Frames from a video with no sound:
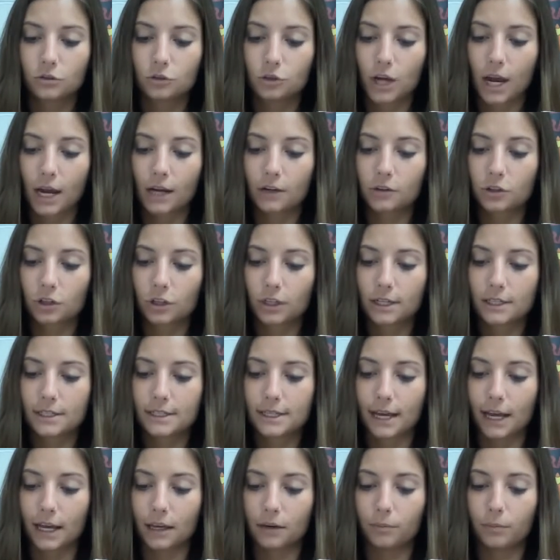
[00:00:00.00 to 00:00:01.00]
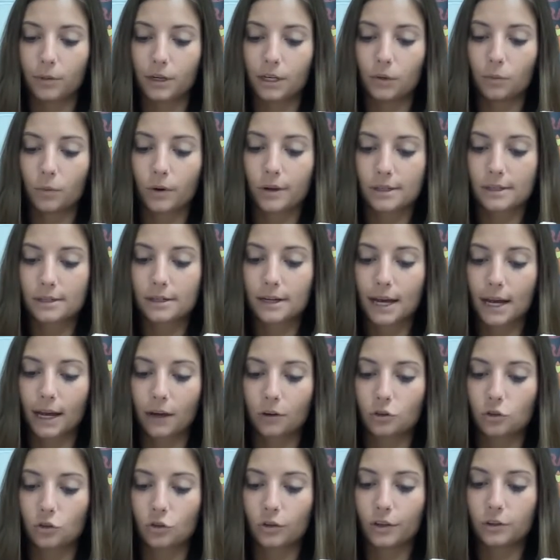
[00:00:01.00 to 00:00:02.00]
Jack shook his head, but he wasn't
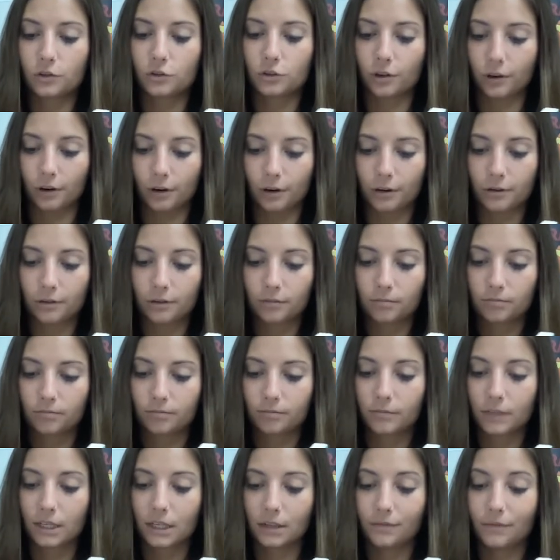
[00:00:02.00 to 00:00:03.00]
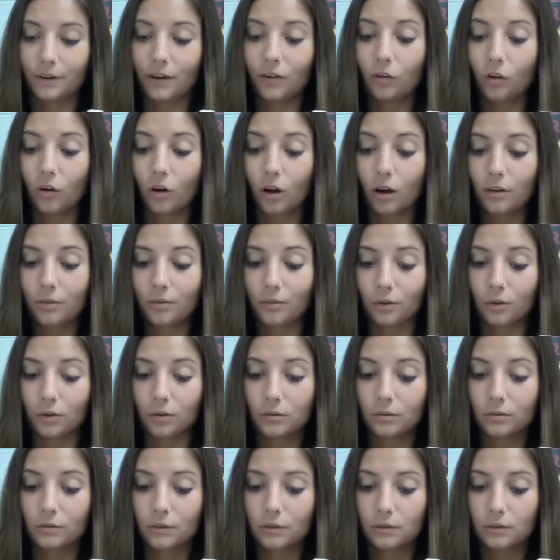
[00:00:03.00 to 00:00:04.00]
actually sure. He felt
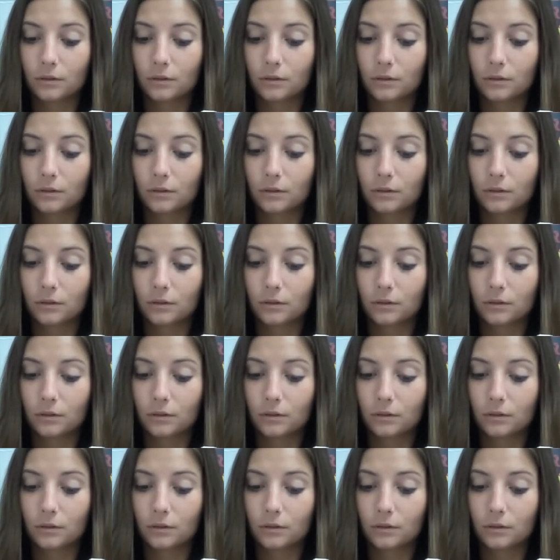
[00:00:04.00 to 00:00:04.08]
awful.